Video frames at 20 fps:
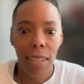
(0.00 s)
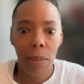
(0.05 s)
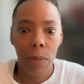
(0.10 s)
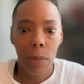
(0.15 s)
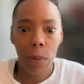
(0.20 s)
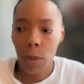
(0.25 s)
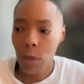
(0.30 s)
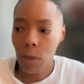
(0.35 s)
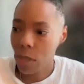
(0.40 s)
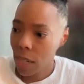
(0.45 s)

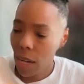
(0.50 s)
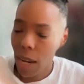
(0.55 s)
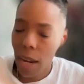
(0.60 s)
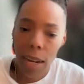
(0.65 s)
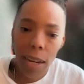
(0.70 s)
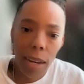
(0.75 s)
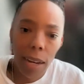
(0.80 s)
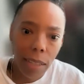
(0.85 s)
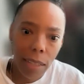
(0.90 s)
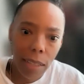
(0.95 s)
We'll
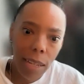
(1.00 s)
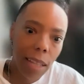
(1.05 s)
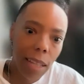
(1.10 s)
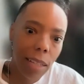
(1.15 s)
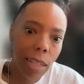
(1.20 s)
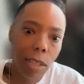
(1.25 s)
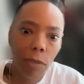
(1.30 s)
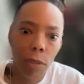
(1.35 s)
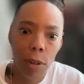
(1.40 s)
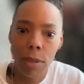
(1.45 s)
say, yeah,
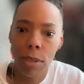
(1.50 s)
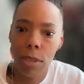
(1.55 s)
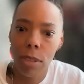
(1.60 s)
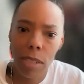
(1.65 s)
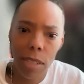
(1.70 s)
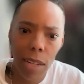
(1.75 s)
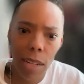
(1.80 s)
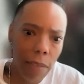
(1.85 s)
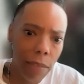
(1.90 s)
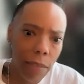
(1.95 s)
these folks are
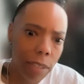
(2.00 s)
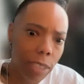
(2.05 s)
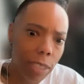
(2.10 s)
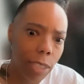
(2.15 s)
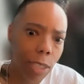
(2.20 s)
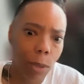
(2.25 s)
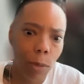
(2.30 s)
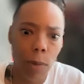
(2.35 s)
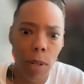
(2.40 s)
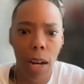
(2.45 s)

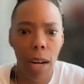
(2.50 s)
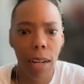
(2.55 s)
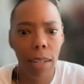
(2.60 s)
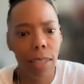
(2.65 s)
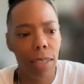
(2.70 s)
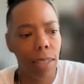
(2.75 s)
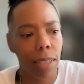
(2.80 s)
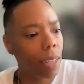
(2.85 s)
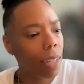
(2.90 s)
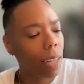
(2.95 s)
savages and we got
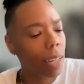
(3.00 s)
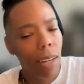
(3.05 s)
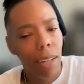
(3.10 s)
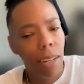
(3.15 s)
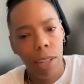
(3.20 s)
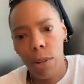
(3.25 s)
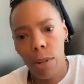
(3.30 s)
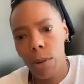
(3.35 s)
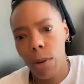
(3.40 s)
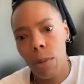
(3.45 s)
to,
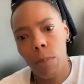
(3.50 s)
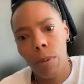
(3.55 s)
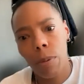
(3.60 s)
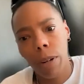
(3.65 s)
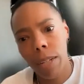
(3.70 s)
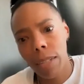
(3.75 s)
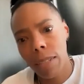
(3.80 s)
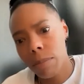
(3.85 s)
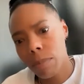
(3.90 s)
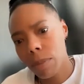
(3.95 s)
you know,
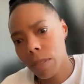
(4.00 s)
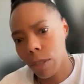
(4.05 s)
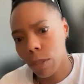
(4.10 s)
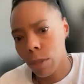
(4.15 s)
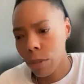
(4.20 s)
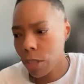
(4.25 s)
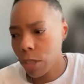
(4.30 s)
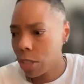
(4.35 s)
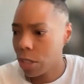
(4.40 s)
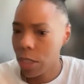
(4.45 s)
bring them to
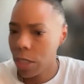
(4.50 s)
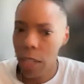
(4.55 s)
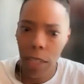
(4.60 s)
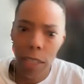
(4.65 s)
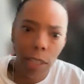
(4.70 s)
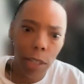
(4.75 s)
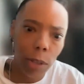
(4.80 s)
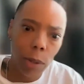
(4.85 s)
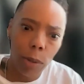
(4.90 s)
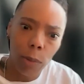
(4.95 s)

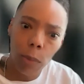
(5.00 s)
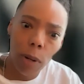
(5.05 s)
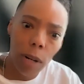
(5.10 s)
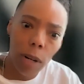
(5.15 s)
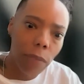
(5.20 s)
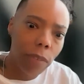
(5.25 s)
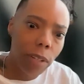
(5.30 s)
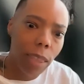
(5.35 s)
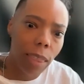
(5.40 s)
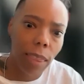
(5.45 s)
Christianity or
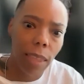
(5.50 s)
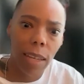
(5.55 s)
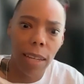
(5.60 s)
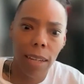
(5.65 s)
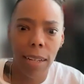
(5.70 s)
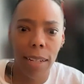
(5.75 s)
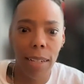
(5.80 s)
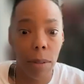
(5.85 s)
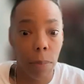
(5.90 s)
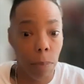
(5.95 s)
whatever the thing
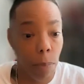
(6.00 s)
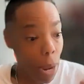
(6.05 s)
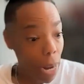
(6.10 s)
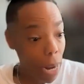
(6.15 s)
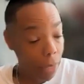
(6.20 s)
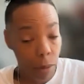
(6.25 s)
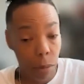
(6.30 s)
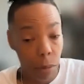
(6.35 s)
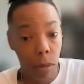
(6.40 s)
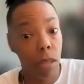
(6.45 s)
is,
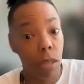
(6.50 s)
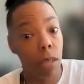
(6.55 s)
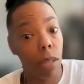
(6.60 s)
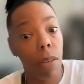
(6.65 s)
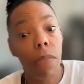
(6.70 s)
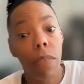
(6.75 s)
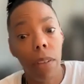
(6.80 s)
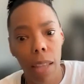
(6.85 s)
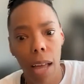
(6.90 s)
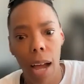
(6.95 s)
make them
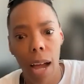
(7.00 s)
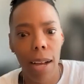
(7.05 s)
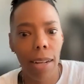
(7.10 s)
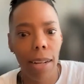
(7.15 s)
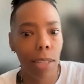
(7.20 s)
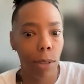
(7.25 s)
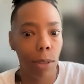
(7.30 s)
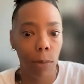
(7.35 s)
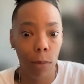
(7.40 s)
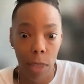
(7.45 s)

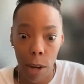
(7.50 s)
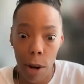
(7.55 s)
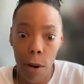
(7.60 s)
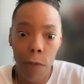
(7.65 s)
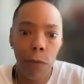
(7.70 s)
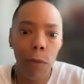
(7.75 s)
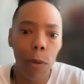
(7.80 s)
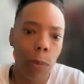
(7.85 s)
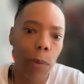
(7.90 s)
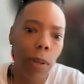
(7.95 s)
civilized. And
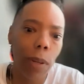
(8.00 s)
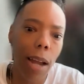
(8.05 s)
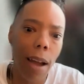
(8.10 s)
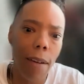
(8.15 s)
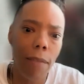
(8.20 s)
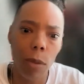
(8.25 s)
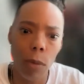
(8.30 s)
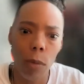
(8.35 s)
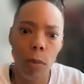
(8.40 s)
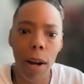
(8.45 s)
therefore we
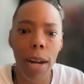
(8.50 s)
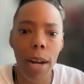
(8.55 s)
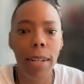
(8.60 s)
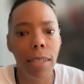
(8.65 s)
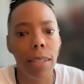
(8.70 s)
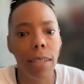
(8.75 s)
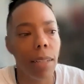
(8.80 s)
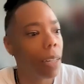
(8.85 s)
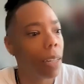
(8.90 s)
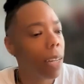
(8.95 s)
have the right
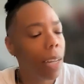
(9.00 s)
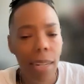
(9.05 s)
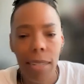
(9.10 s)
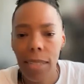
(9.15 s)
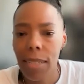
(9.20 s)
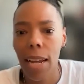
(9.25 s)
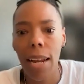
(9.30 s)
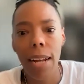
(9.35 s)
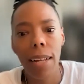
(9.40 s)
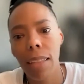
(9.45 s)
to
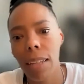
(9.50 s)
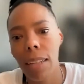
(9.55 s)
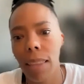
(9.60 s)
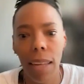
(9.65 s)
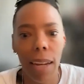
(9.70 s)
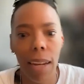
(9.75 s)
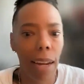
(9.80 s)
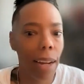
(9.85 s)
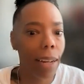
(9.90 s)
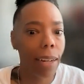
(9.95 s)
take the
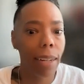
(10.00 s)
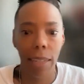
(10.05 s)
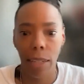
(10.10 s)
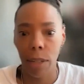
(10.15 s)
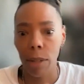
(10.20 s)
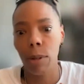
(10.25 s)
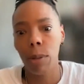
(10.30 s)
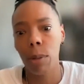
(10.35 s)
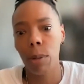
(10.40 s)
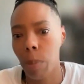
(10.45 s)
land,
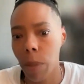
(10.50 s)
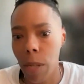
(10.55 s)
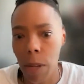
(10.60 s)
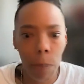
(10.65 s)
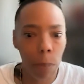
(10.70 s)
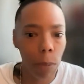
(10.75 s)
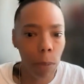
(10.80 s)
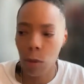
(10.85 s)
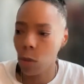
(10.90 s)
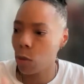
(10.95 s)
kill the
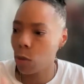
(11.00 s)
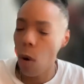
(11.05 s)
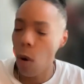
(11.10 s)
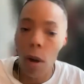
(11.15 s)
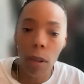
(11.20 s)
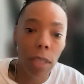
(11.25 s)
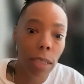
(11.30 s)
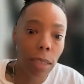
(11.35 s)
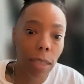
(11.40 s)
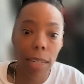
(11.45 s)
people, do
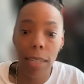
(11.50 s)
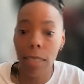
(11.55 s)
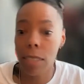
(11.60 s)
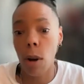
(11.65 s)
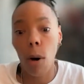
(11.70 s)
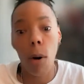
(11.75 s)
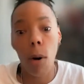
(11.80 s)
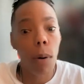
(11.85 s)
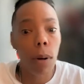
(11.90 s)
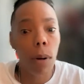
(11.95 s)
all the things.
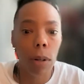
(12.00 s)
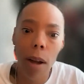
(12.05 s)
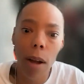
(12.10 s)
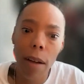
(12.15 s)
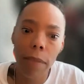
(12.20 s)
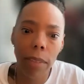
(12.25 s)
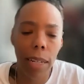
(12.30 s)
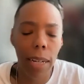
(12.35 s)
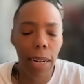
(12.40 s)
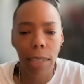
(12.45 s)
Oh, I don't
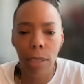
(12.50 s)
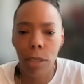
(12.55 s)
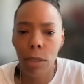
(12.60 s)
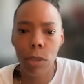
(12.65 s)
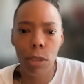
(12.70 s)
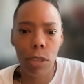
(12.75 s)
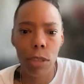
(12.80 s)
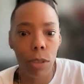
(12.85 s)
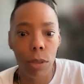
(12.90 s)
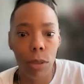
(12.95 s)
have to answer
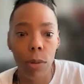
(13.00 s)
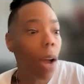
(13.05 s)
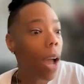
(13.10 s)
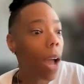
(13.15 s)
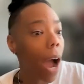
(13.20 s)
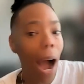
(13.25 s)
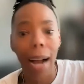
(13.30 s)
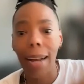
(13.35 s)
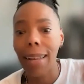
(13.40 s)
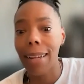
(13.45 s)
to you.
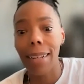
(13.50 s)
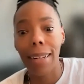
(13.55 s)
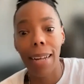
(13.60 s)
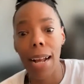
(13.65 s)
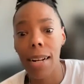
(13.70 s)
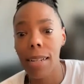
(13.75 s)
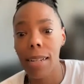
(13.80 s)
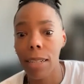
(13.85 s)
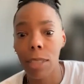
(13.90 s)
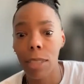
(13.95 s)
I can
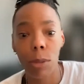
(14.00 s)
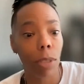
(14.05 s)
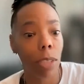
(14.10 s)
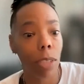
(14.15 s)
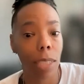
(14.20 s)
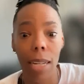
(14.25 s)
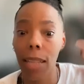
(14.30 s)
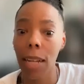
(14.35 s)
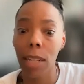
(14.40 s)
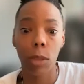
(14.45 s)
gaslight you and
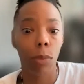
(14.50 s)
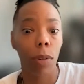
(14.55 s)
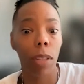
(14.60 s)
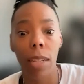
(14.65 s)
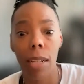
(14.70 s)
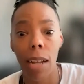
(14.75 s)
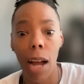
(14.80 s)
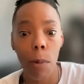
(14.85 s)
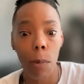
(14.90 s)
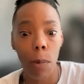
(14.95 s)
say, that's really
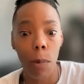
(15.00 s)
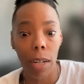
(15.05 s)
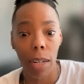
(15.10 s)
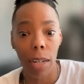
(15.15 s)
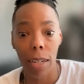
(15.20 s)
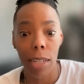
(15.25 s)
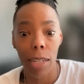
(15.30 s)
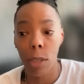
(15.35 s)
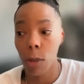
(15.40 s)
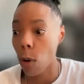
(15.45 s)
not what it
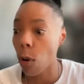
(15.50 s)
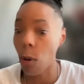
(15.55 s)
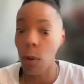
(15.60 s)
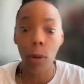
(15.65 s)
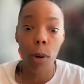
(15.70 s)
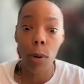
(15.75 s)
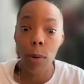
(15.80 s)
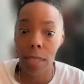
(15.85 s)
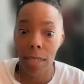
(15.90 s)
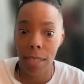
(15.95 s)
is. Or, oh
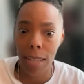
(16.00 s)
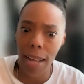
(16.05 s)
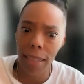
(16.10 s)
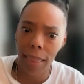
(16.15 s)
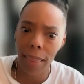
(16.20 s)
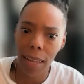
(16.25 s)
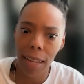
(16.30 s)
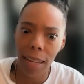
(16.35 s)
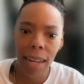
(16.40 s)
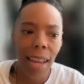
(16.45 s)
no, it's
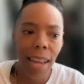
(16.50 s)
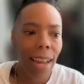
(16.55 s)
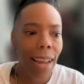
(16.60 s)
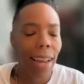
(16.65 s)
that thing.